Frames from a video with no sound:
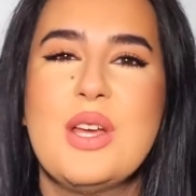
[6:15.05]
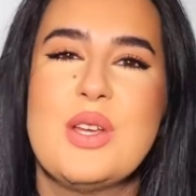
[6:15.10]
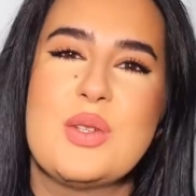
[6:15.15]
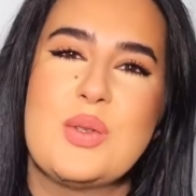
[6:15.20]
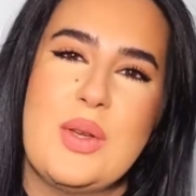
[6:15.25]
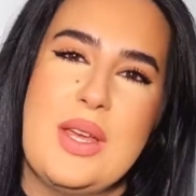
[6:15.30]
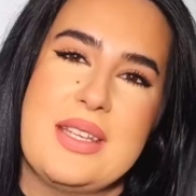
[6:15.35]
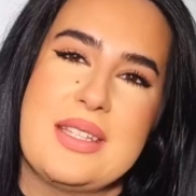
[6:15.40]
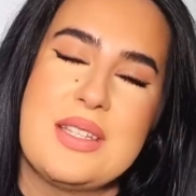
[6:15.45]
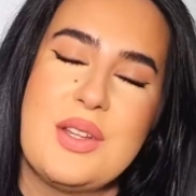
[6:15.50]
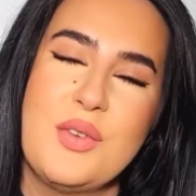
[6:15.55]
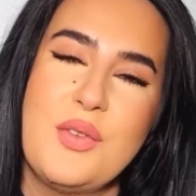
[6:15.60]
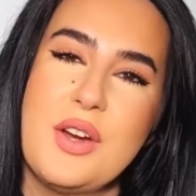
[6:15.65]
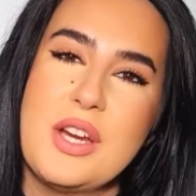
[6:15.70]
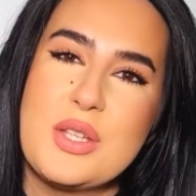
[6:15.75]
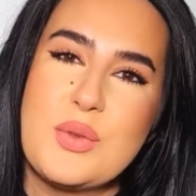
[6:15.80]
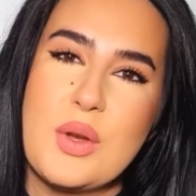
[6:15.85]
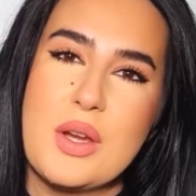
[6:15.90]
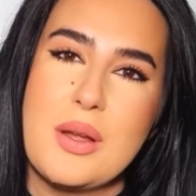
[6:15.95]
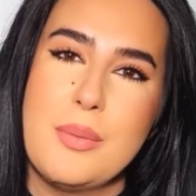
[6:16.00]
So yes, the
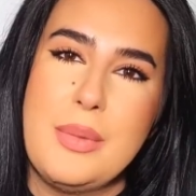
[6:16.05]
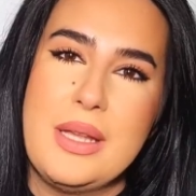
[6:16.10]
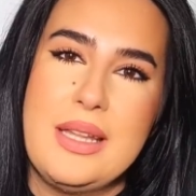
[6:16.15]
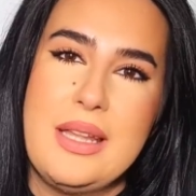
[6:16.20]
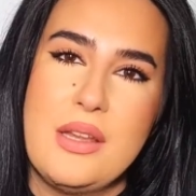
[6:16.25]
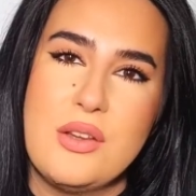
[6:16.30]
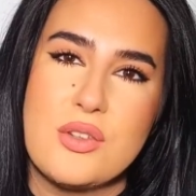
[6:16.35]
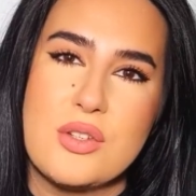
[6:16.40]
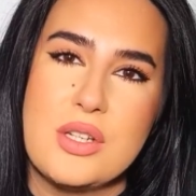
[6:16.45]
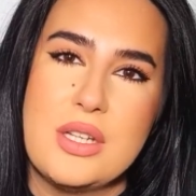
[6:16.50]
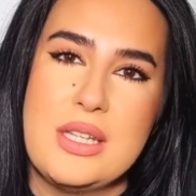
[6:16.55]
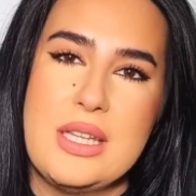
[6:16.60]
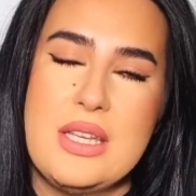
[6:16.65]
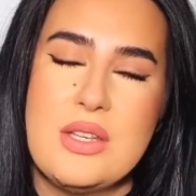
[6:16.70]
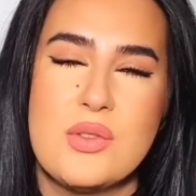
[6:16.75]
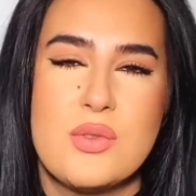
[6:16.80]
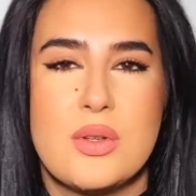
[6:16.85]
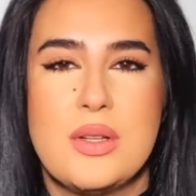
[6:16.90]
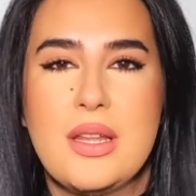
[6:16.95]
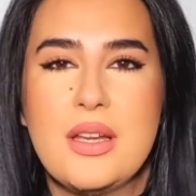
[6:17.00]
first recommendation
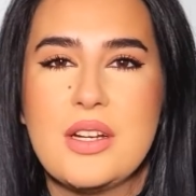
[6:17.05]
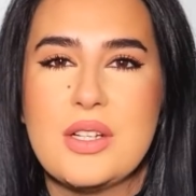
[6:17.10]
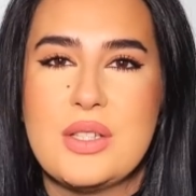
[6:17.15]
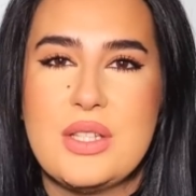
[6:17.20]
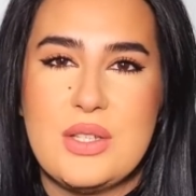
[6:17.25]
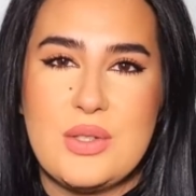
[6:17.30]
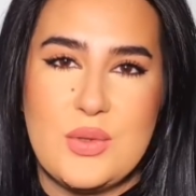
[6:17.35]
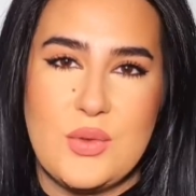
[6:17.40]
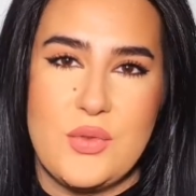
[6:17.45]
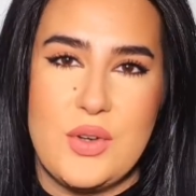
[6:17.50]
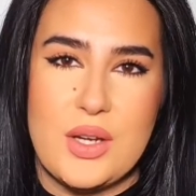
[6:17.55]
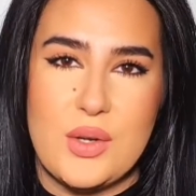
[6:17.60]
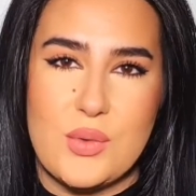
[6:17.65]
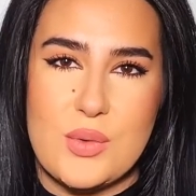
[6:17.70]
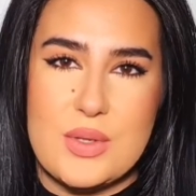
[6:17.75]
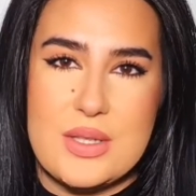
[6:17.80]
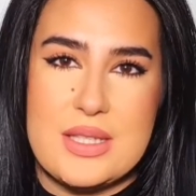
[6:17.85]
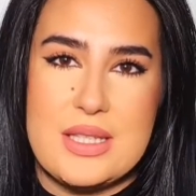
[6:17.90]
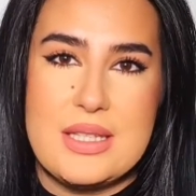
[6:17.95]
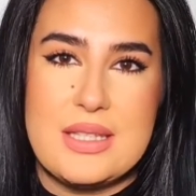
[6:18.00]
is to layer these 2
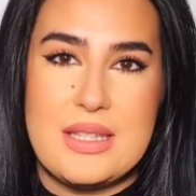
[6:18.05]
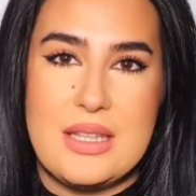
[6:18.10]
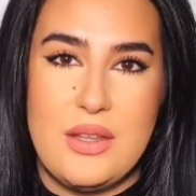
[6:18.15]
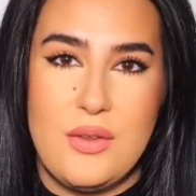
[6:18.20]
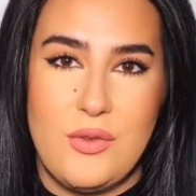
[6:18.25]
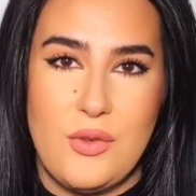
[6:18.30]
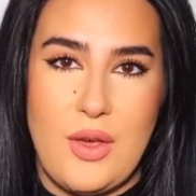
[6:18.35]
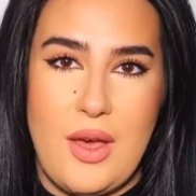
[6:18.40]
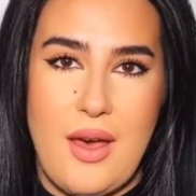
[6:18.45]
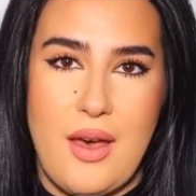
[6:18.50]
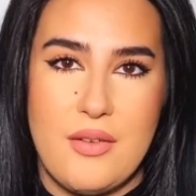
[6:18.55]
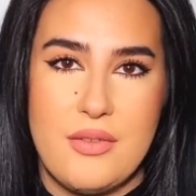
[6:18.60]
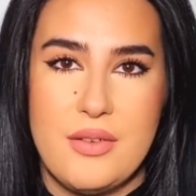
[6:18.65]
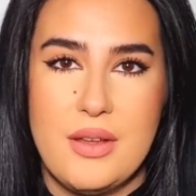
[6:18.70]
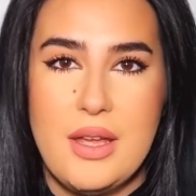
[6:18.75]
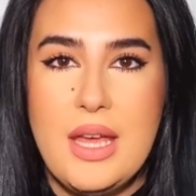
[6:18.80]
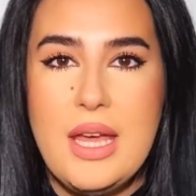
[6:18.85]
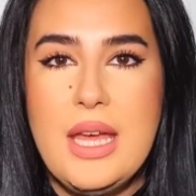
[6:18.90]
fragrances if you have.